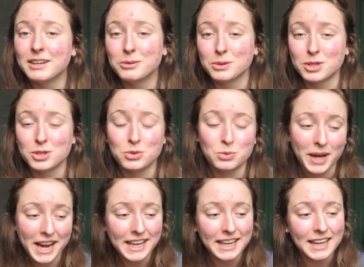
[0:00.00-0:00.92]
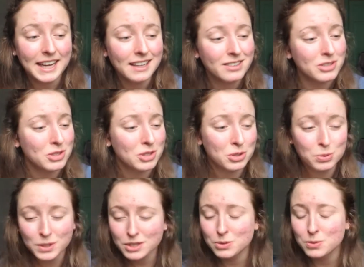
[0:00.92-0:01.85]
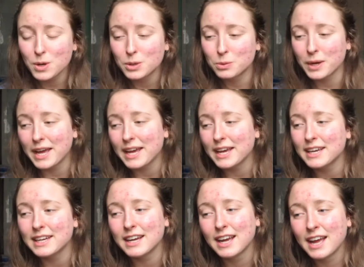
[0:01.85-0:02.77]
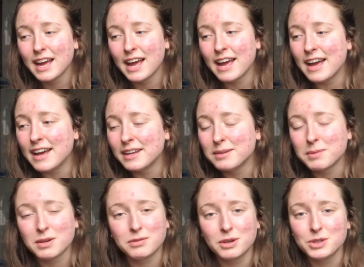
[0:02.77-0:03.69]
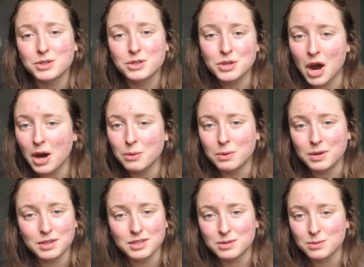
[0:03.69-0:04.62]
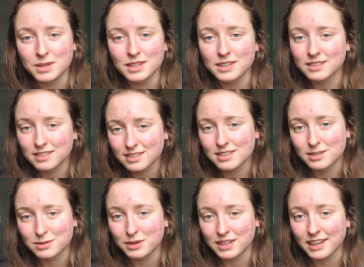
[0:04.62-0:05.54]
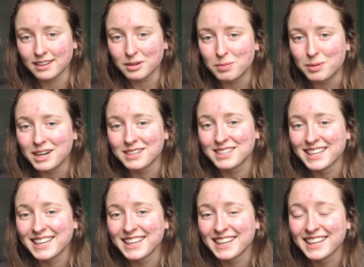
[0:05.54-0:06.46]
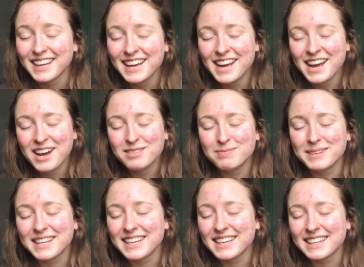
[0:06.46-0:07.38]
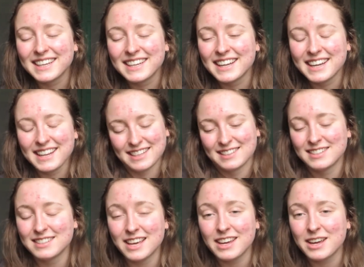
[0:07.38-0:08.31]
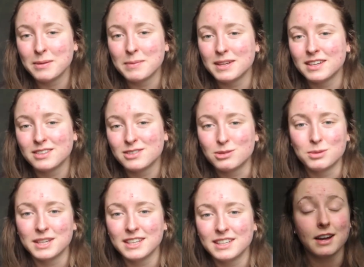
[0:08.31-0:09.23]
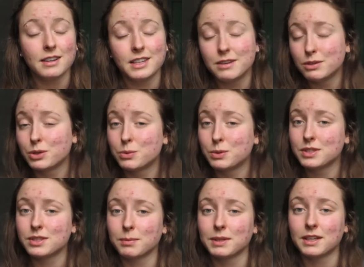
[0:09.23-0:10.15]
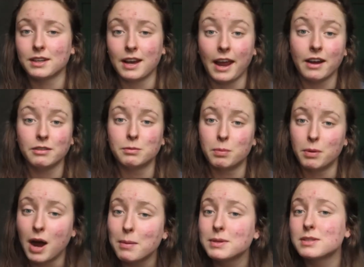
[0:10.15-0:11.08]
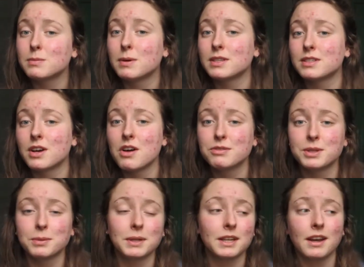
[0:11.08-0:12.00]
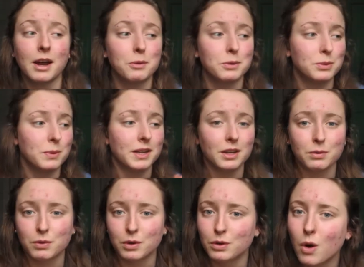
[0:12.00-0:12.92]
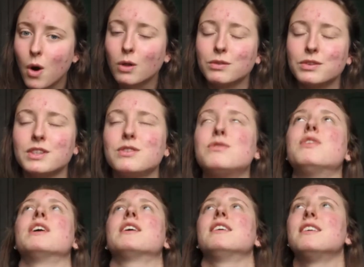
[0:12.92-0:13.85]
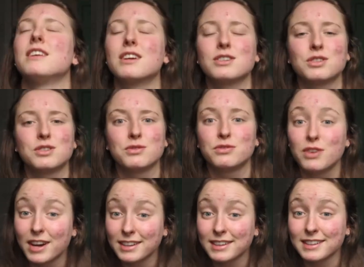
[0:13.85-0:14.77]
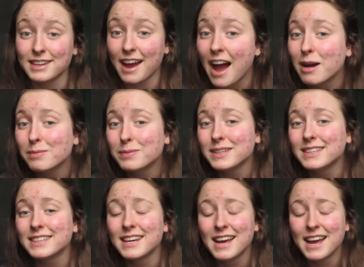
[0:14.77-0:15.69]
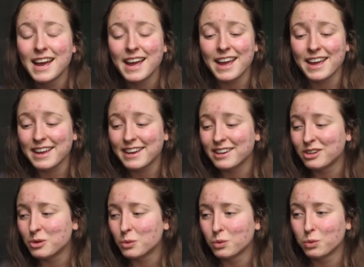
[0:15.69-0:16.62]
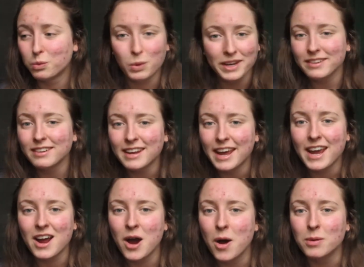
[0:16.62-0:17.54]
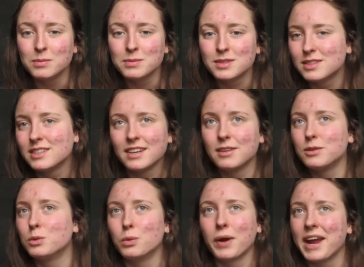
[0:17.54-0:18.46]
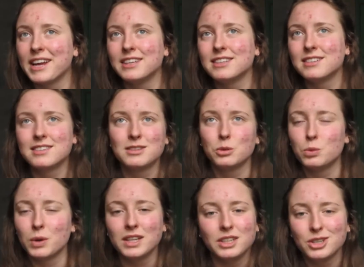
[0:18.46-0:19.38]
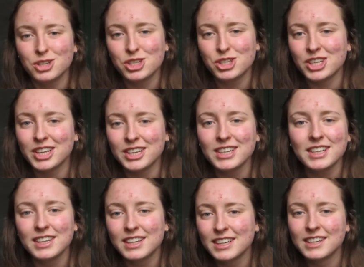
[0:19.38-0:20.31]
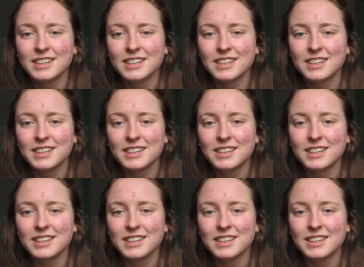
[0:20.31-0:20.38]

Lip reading: It was raining, the streets were wet, and my first thought was, well, this is fucking depressing. But since I committed to it, I never quit something that I have promised myself, something that I was waiting for all of these fucking years to finally happen. And when the day comes, it rains, the weather shit.